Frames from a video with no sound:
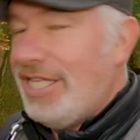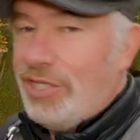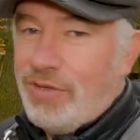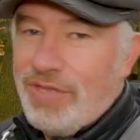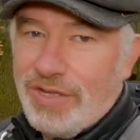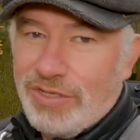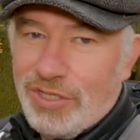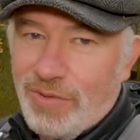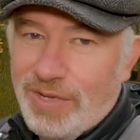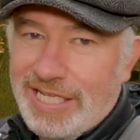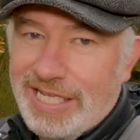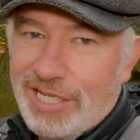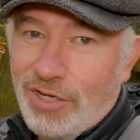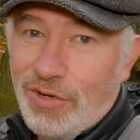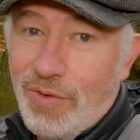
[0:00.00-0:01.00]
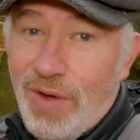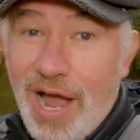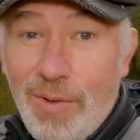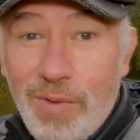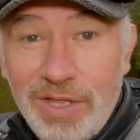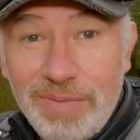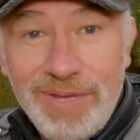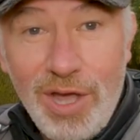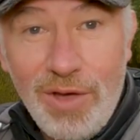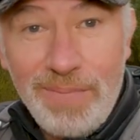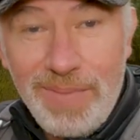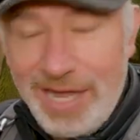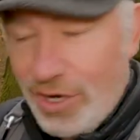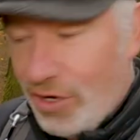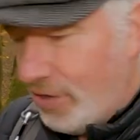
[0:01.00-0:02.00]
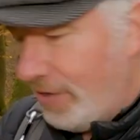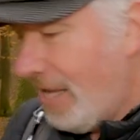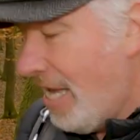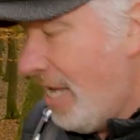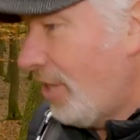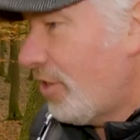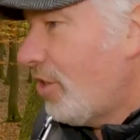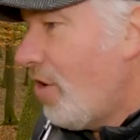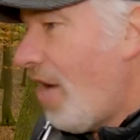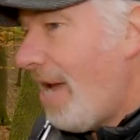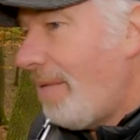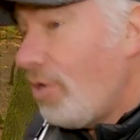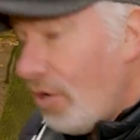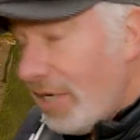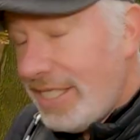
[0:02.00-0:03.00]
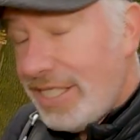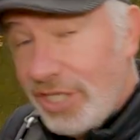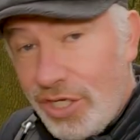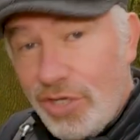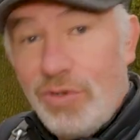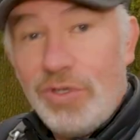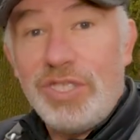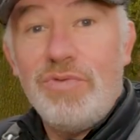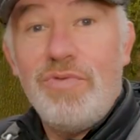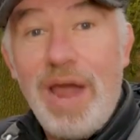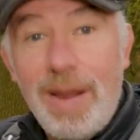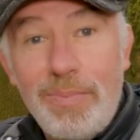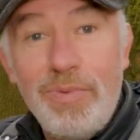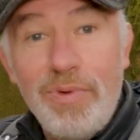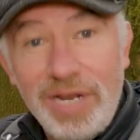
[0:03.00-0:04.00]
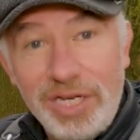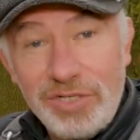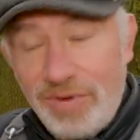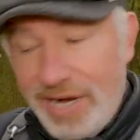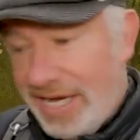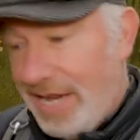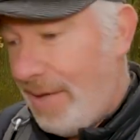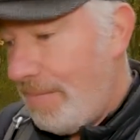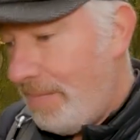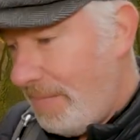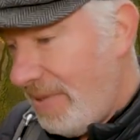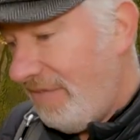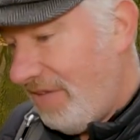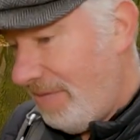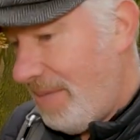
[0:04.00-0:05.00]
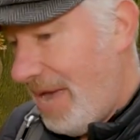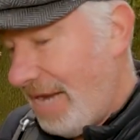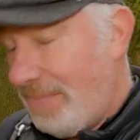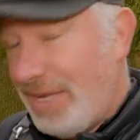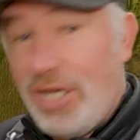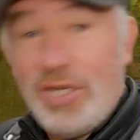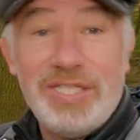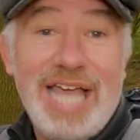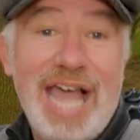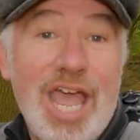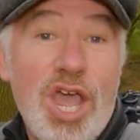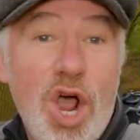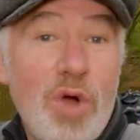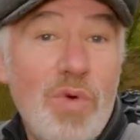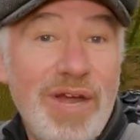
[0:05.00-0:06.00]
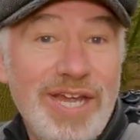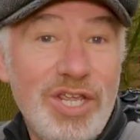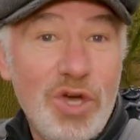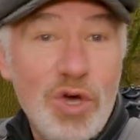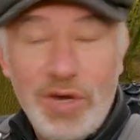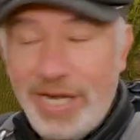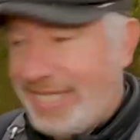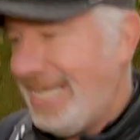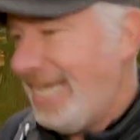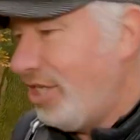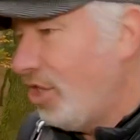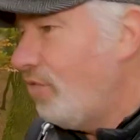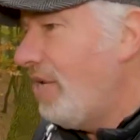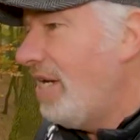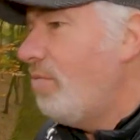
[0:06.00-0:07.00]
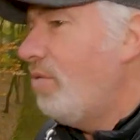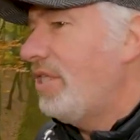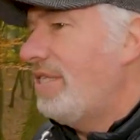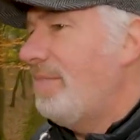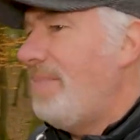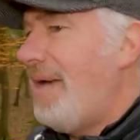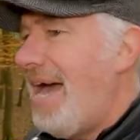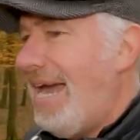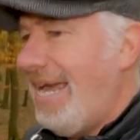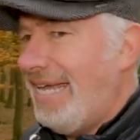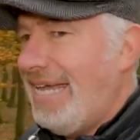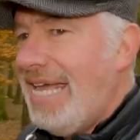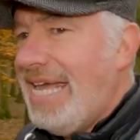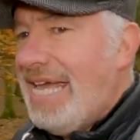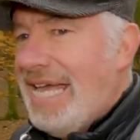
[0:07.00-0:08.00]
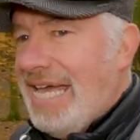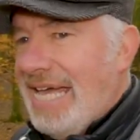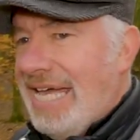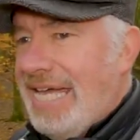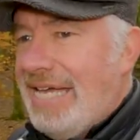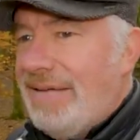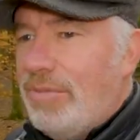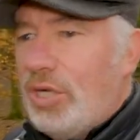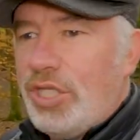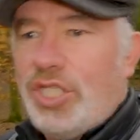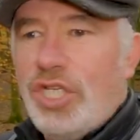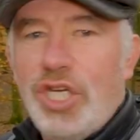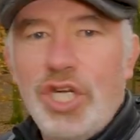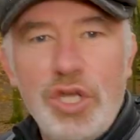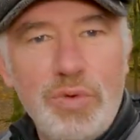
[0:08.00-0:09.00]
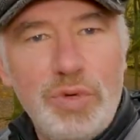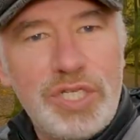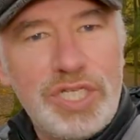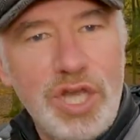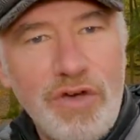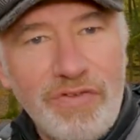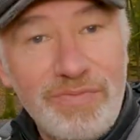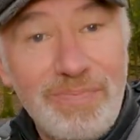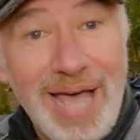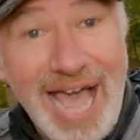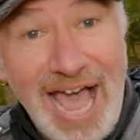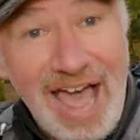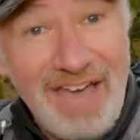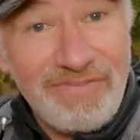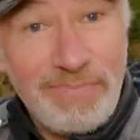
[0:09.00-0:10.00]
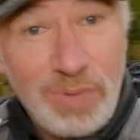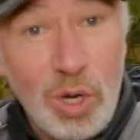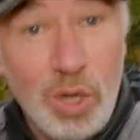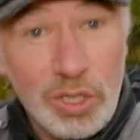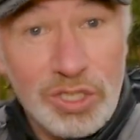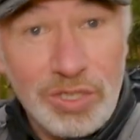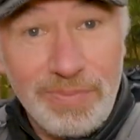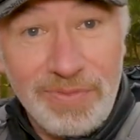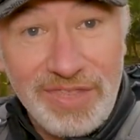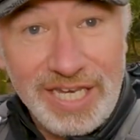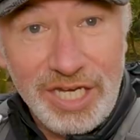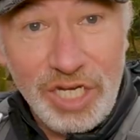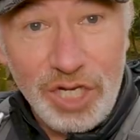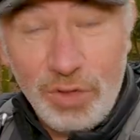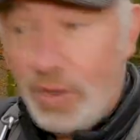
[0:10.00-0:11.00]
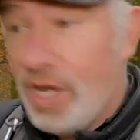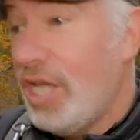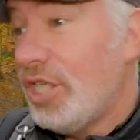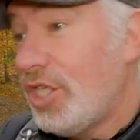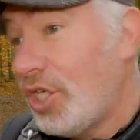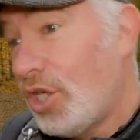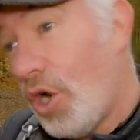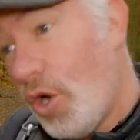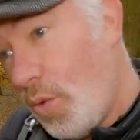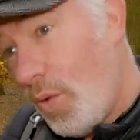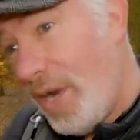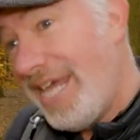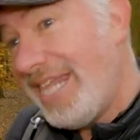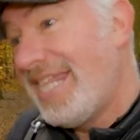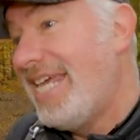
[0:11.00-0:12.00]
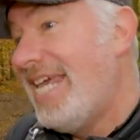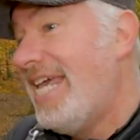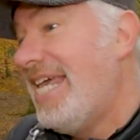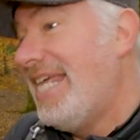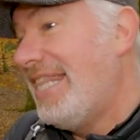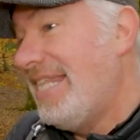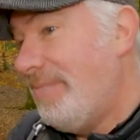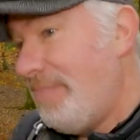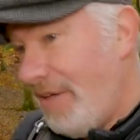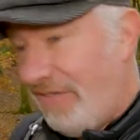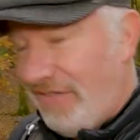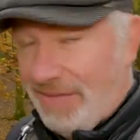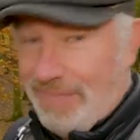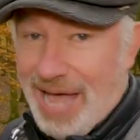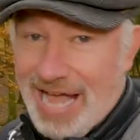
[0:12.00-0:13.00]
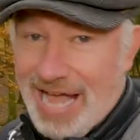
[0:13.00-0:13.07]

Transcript: in 2022, I will be on my own. So I'm going to use the Rab Ridge Raider Bivvy bag because I already own it. I don't really want to buy much new stuff, but I have bought something new to go with the Bivvy